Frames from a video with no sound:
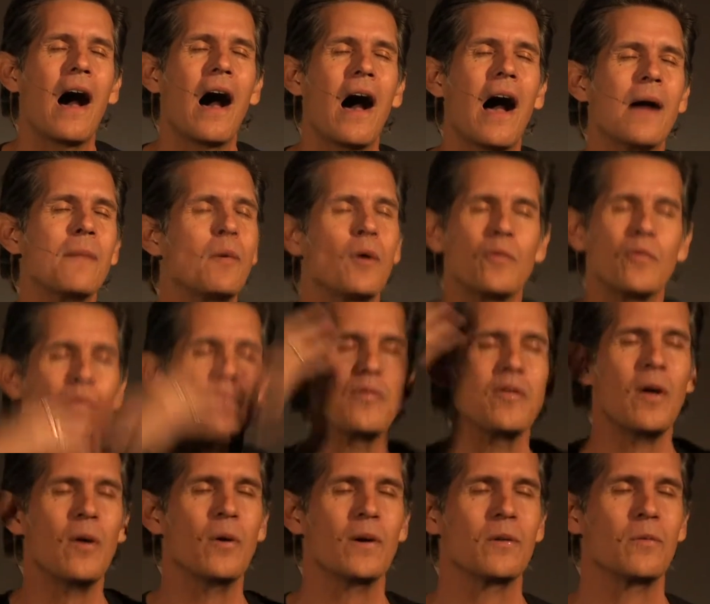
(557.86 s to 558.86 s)
I'm
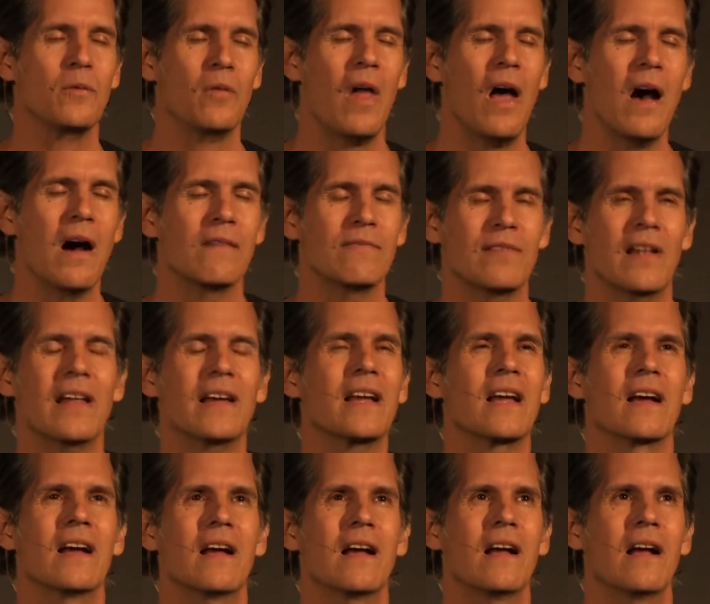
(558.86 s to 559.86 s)
overflowing with love. Like,
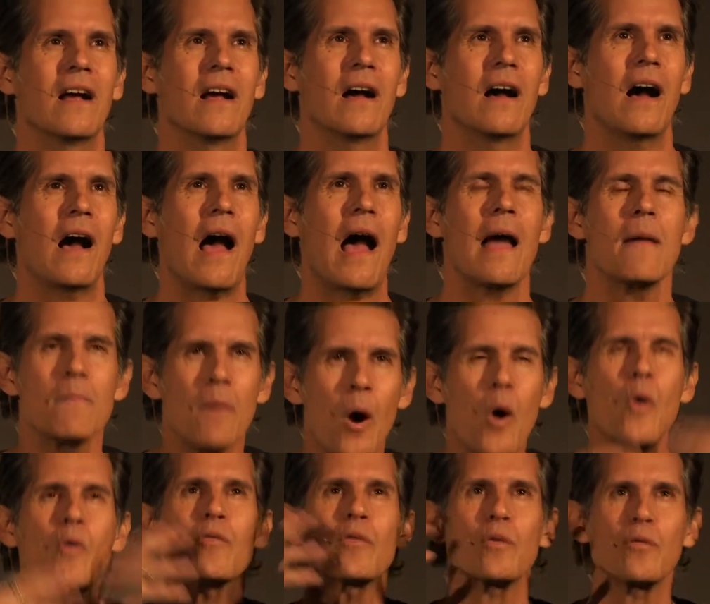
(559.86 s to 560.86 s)
I'm
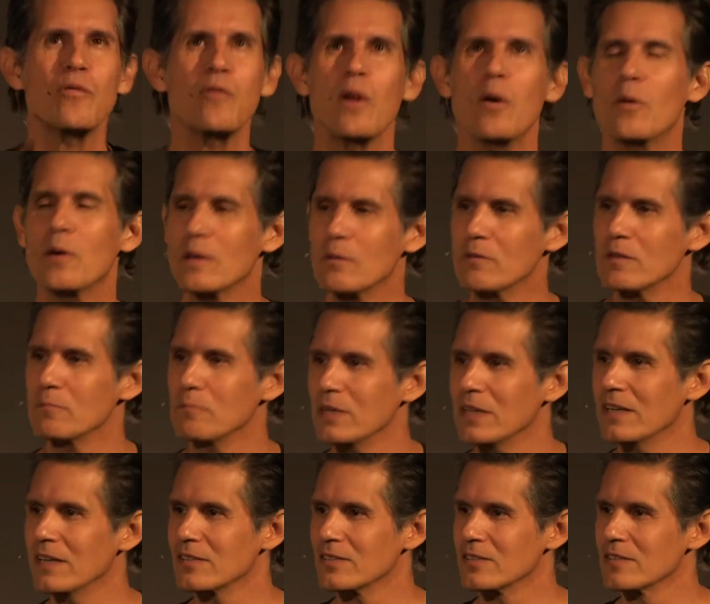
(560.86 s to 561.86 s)
overflowing with
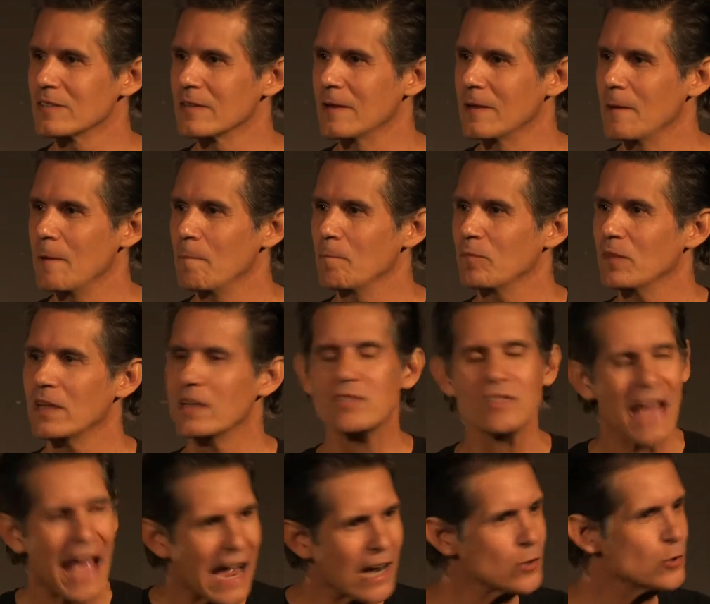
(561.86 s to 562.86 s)
bliss. It's
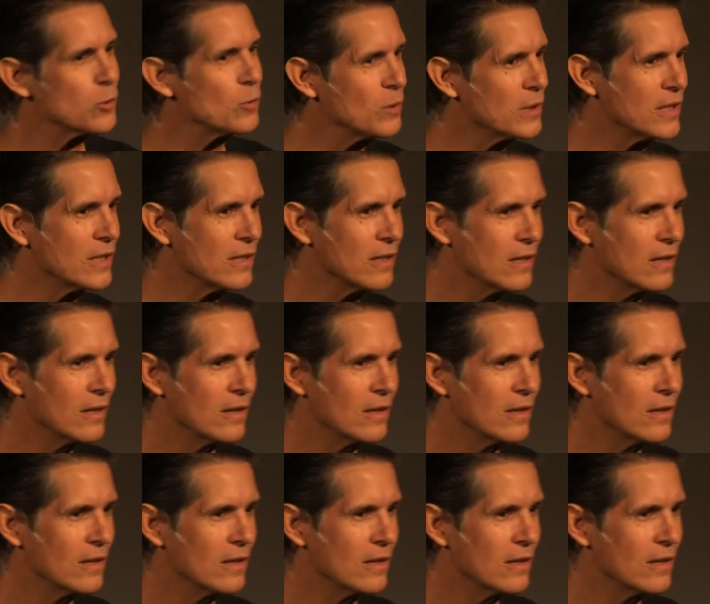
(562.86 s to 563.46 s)
actually